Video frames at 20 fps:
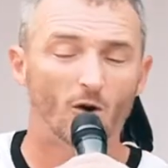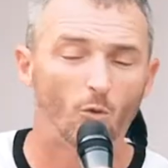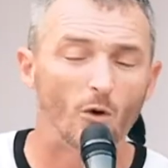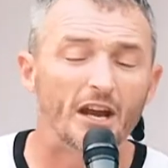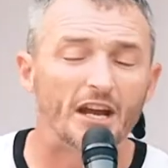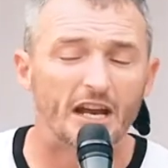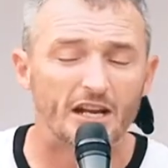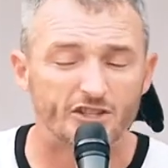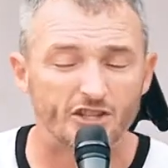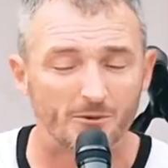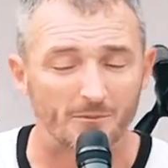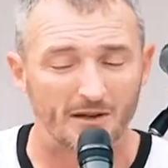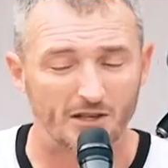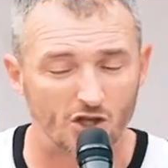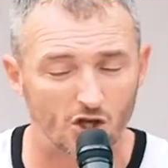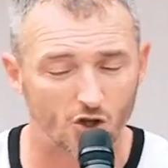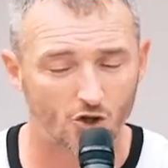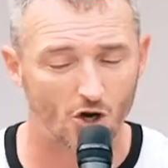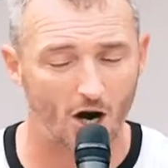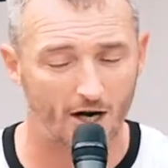and we need some
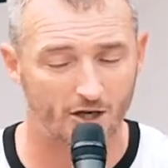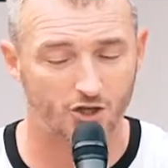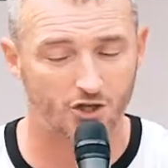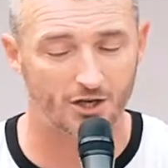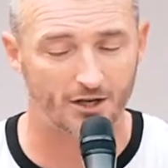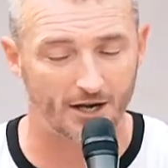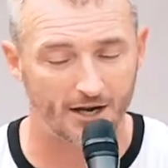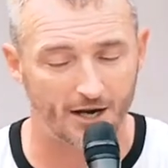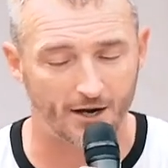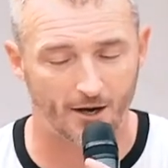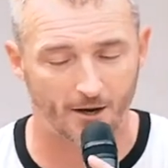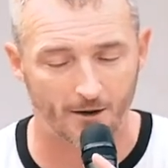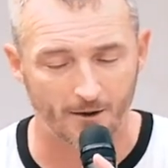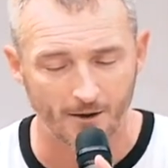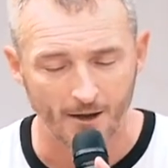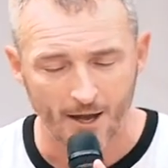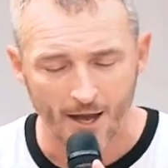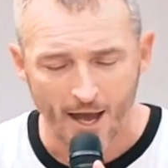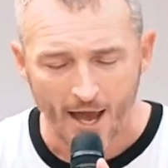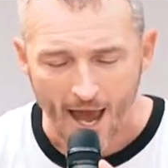instruction here.
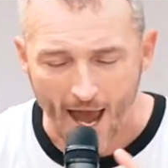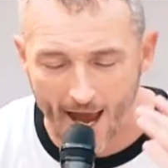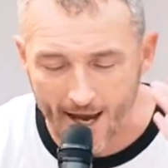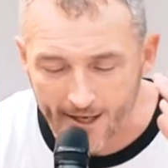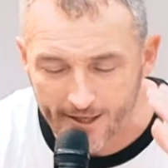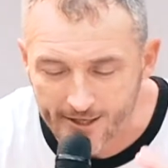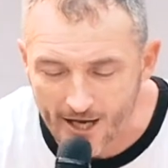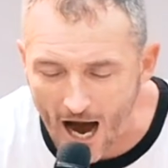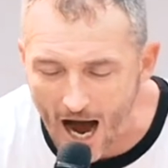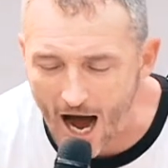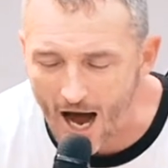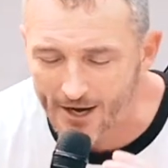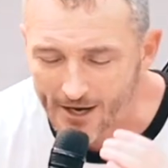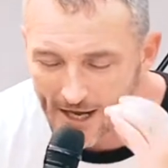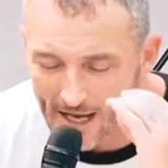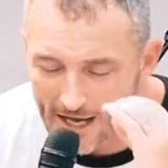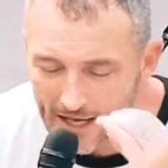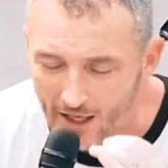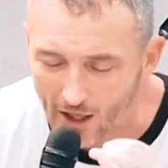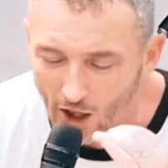And God
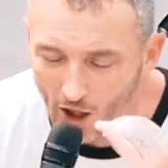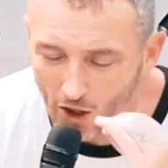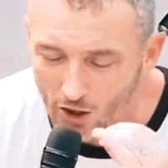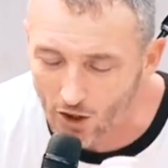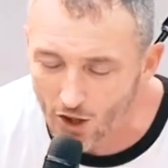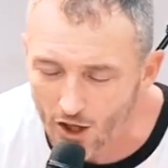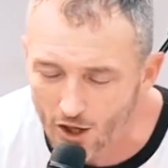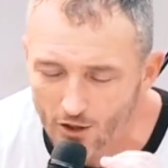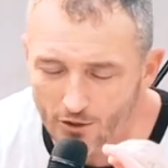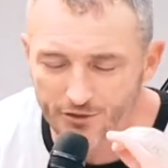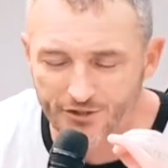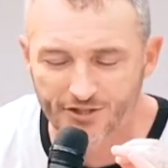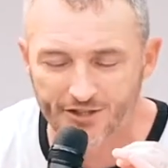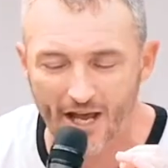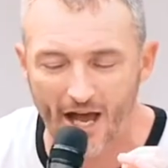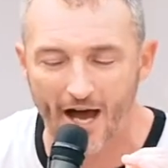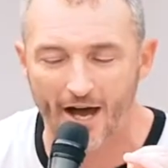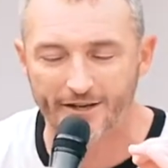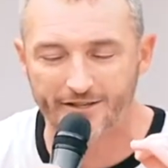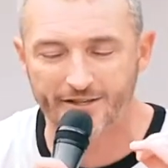includes
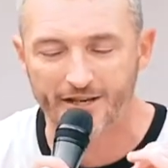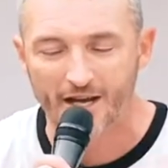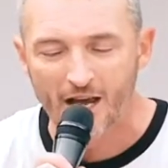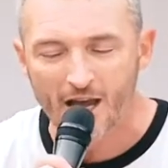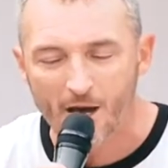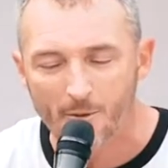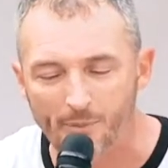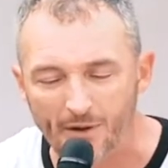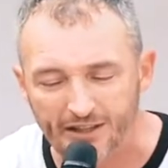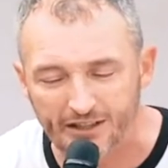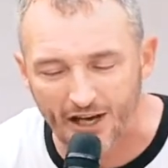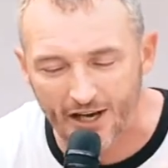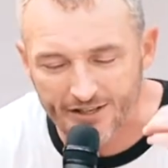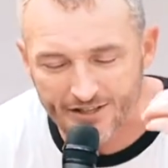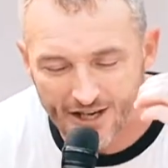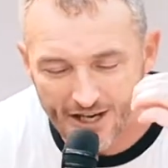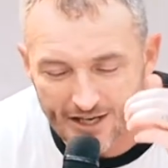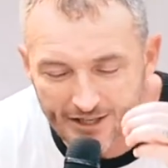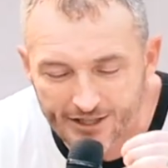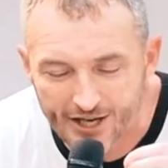us
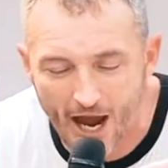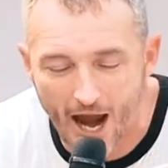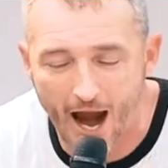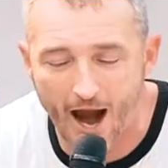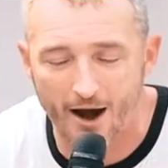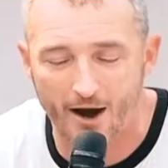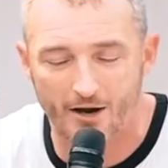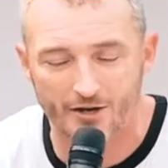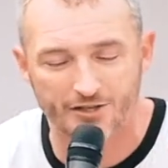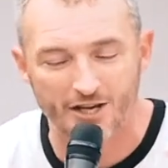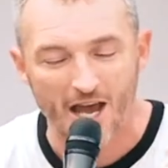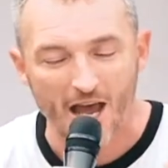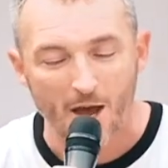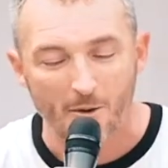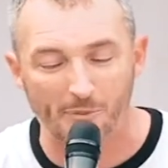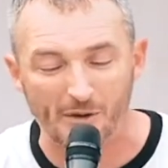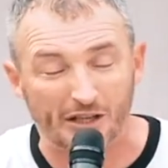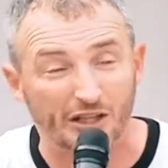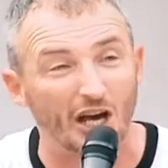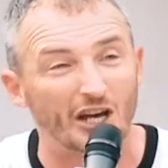because He cares,
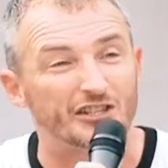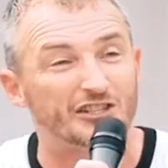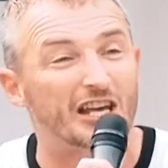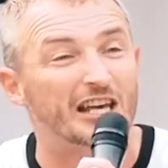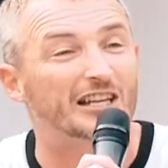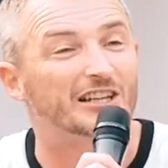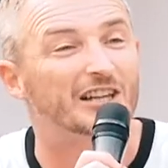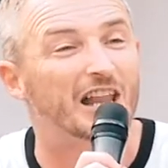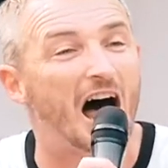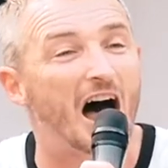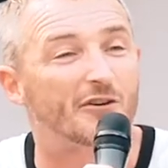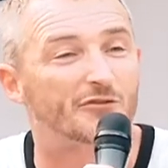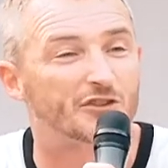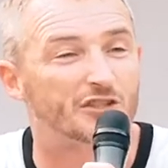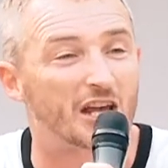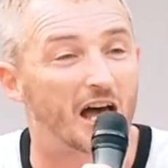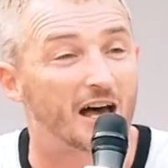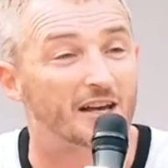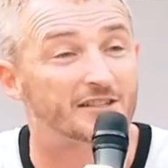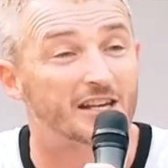because He
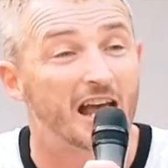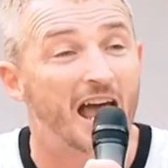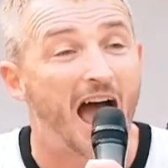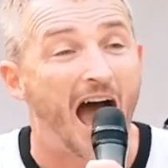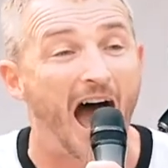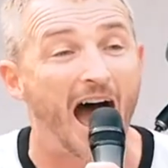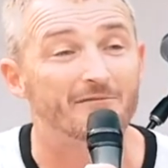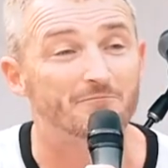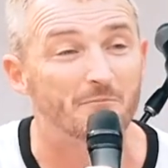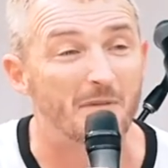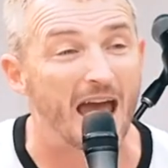loves us. I've